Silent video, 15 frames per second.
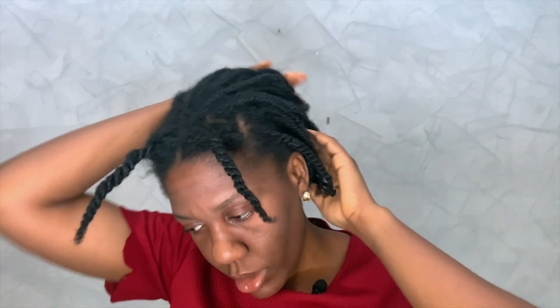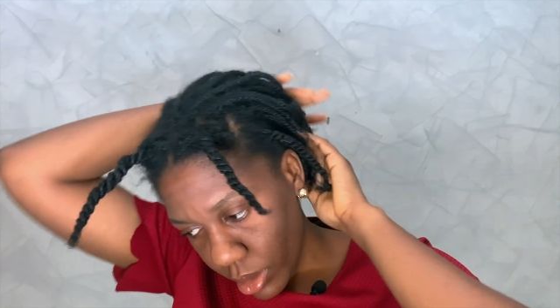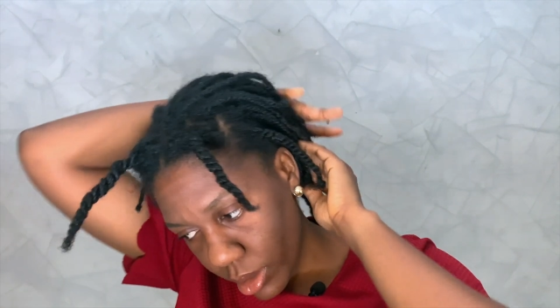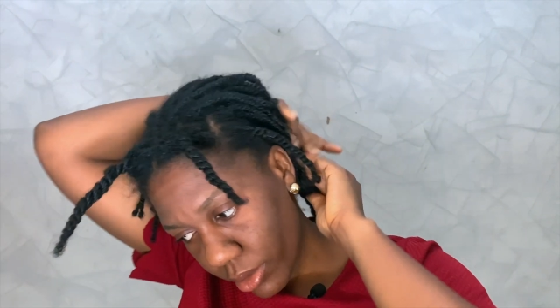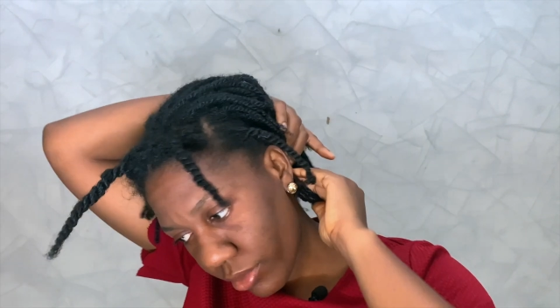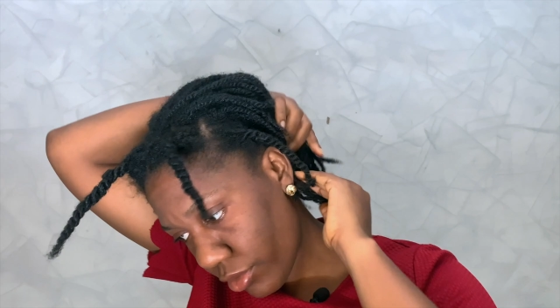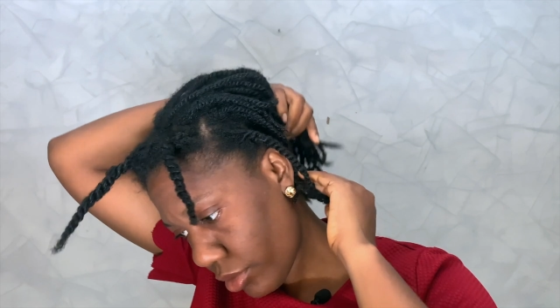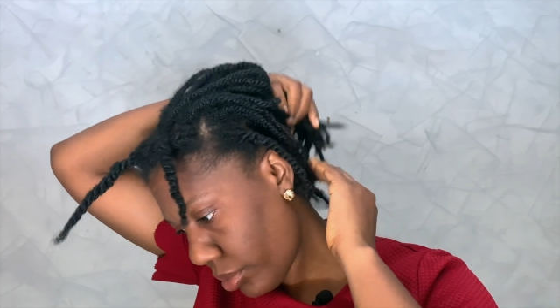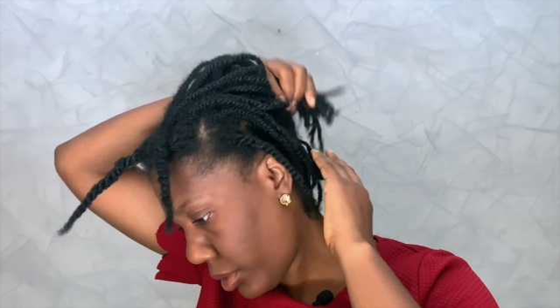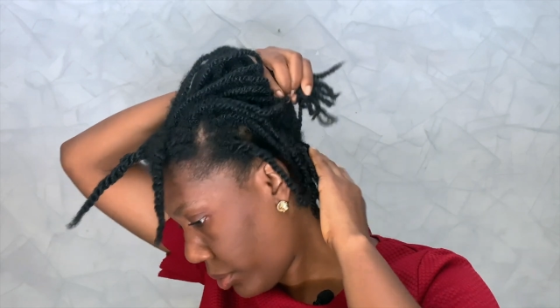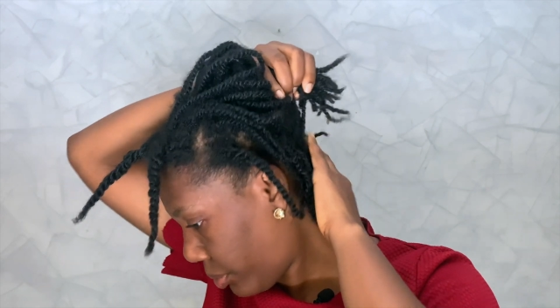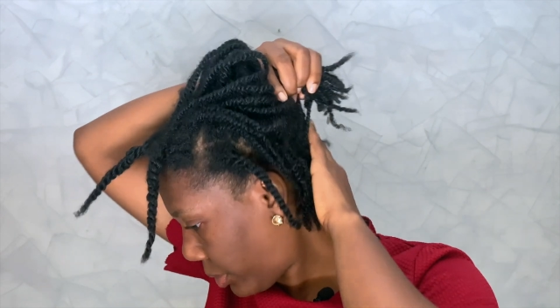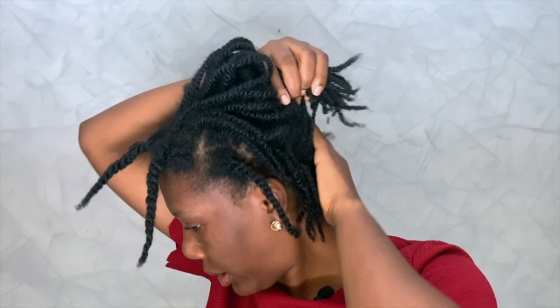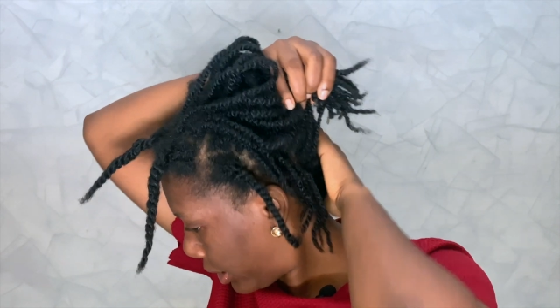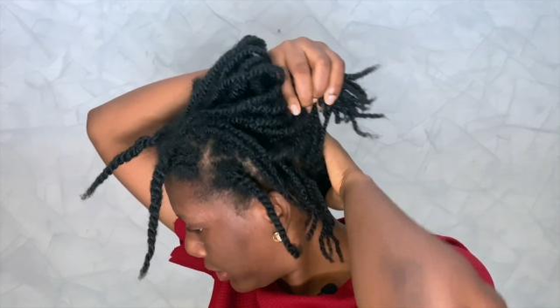and from the
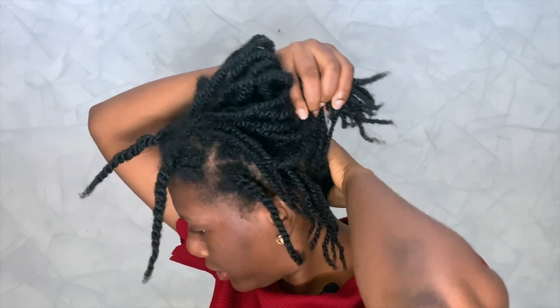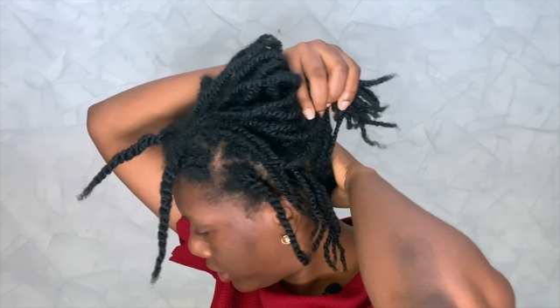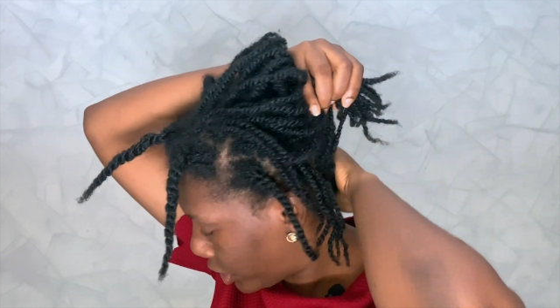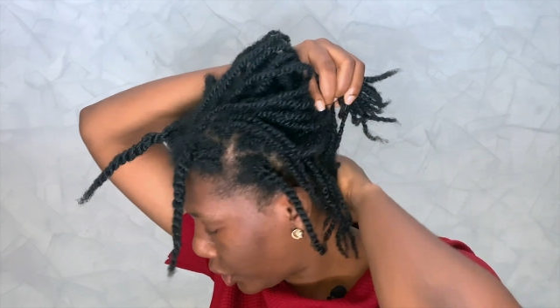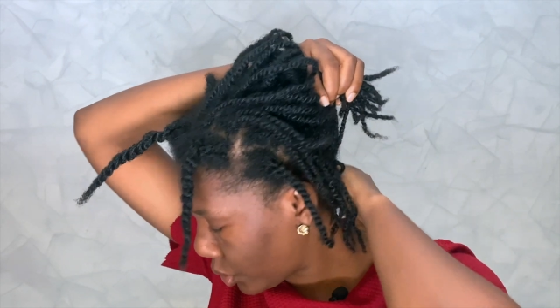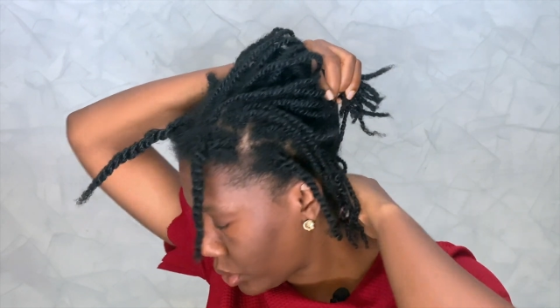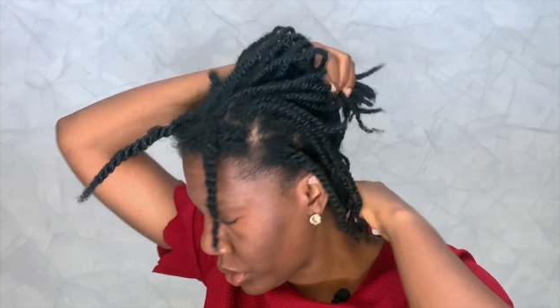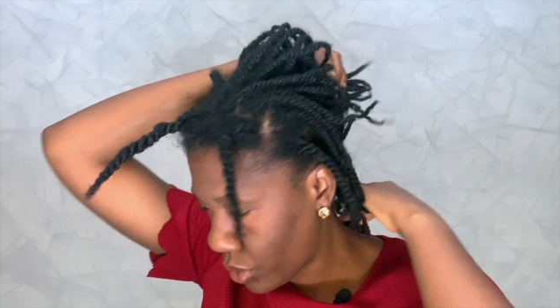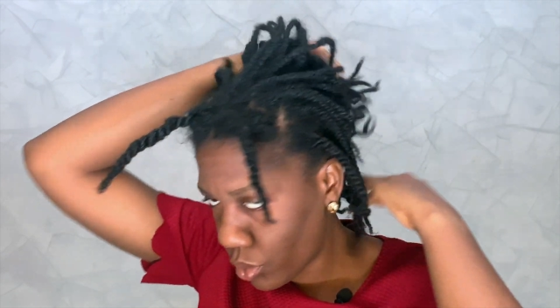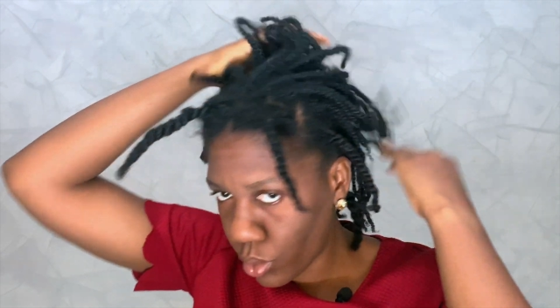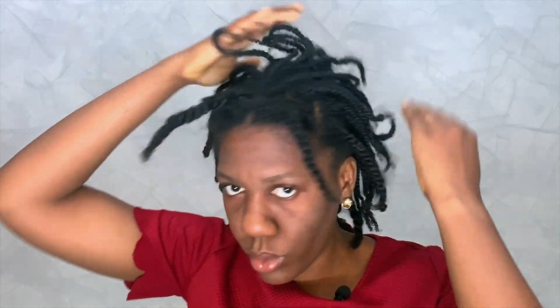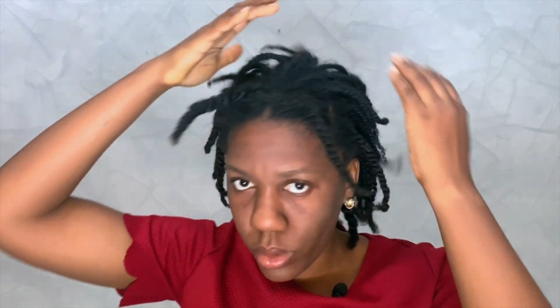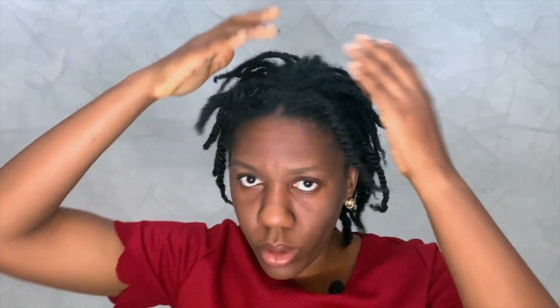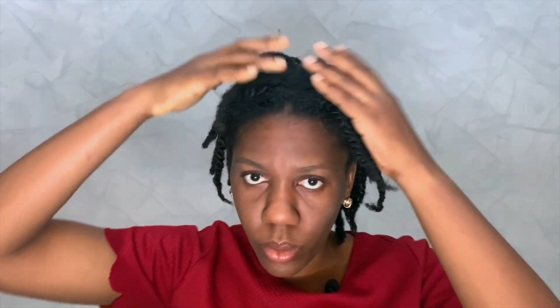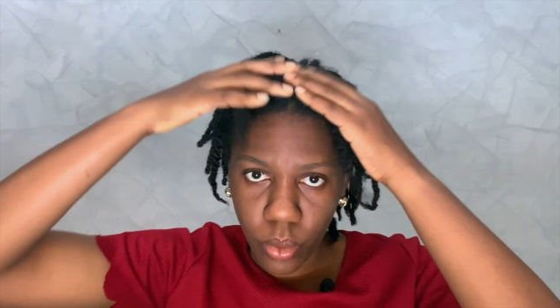back section as
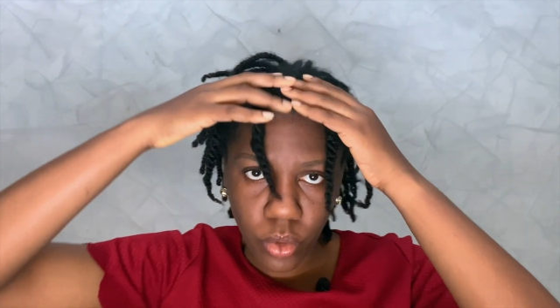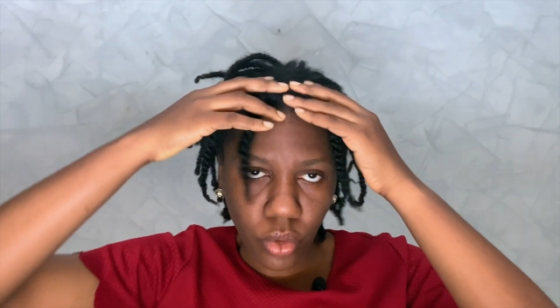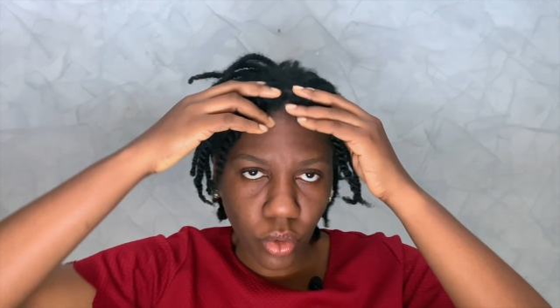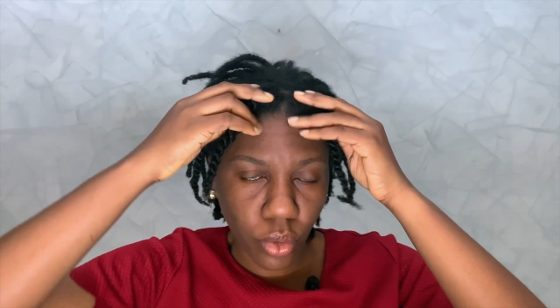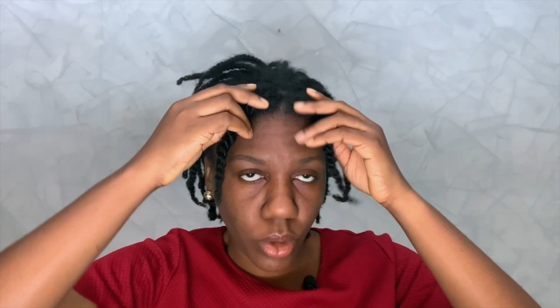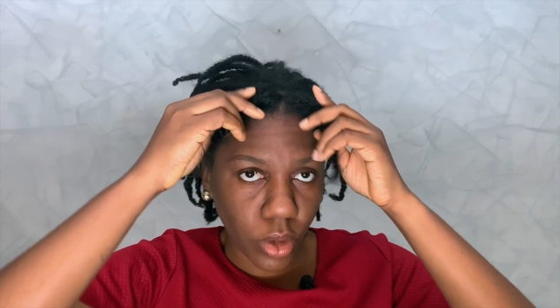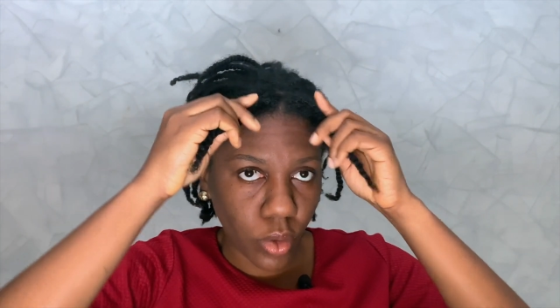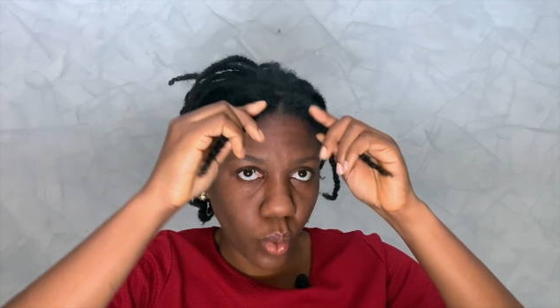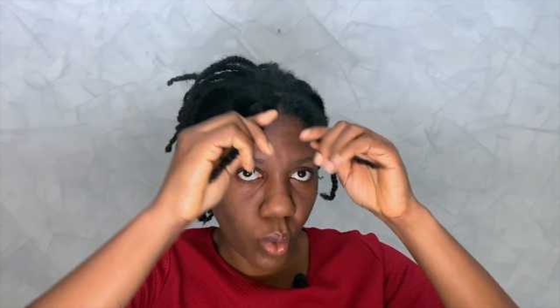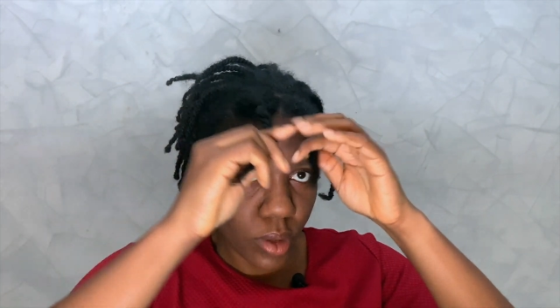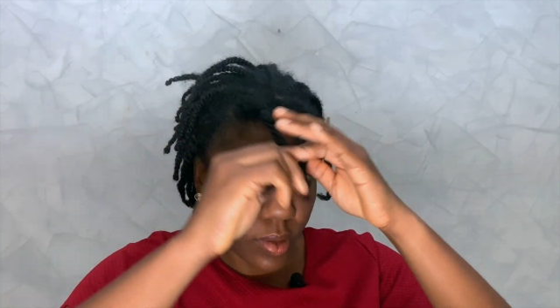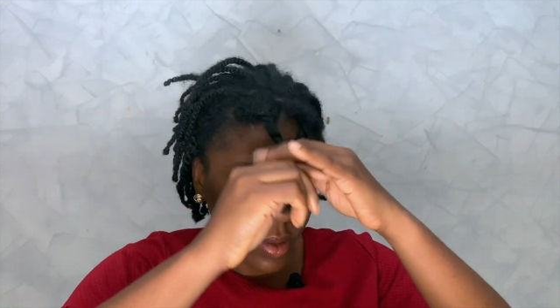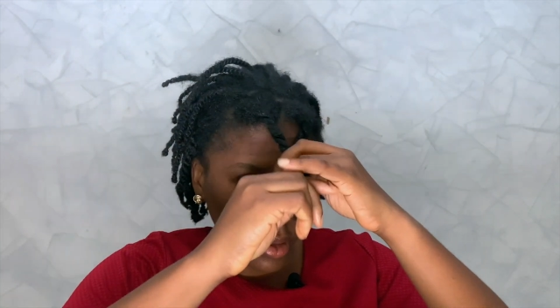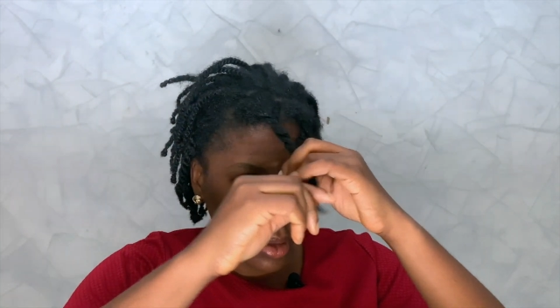well. I want to retwist